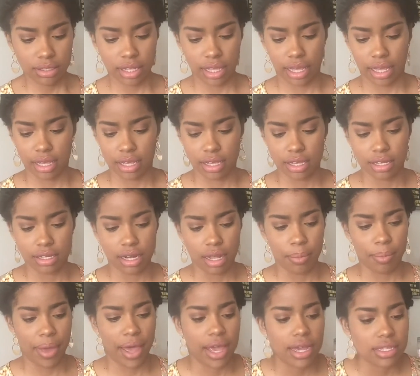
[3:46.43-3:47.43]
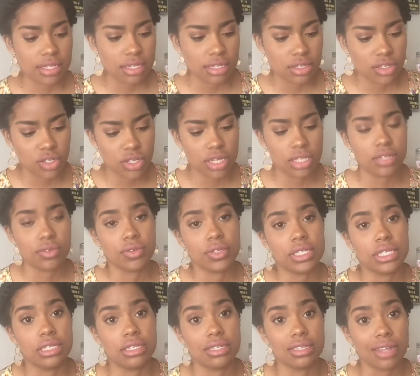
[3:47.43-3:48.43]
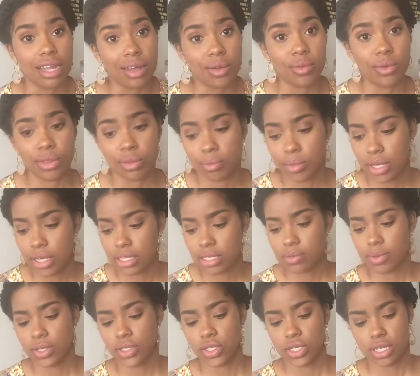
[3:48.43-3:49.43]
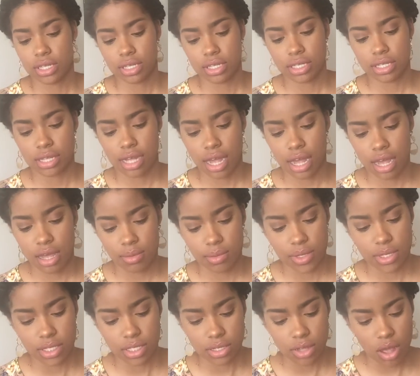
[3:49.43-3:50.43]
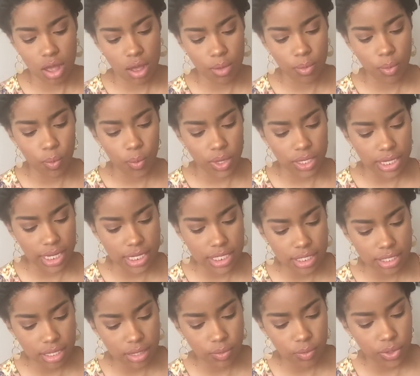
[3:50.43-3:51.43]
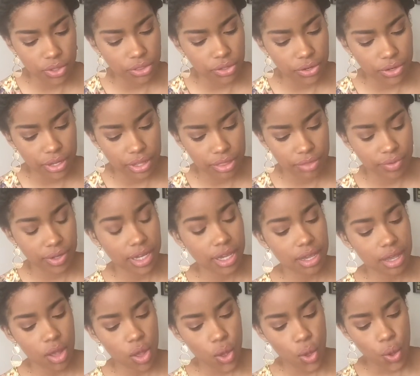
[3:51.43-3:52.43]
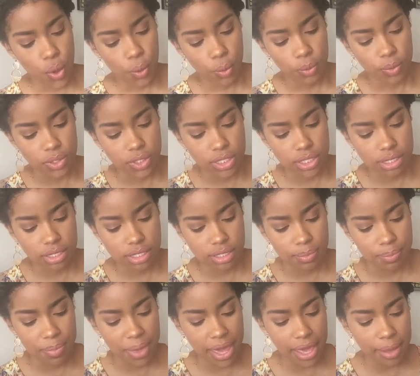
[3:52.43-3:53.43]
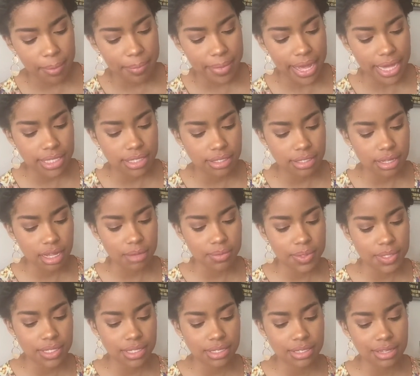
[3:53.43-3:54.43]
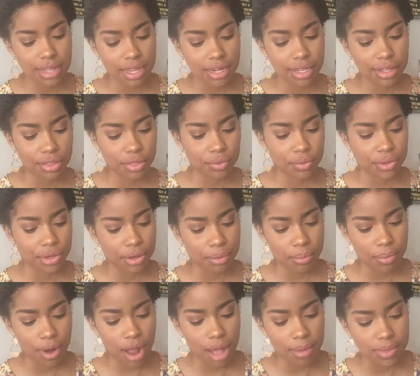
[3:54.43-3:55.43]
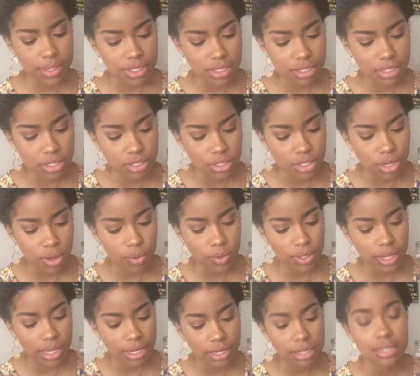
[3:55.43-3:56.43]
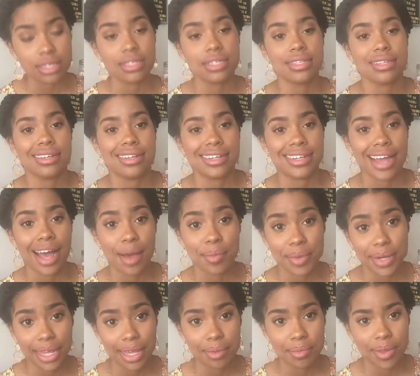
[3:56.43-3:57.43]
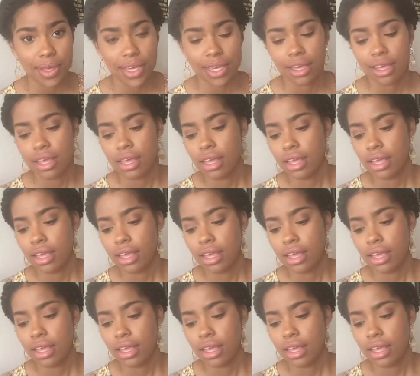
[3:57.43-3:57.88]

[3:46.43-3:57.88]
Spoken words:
And a passage that's really stuck with me, especially in this time, is Psalm 119, 133, which says, "Make my steps steady through your promise. Don't let any sin dominate me."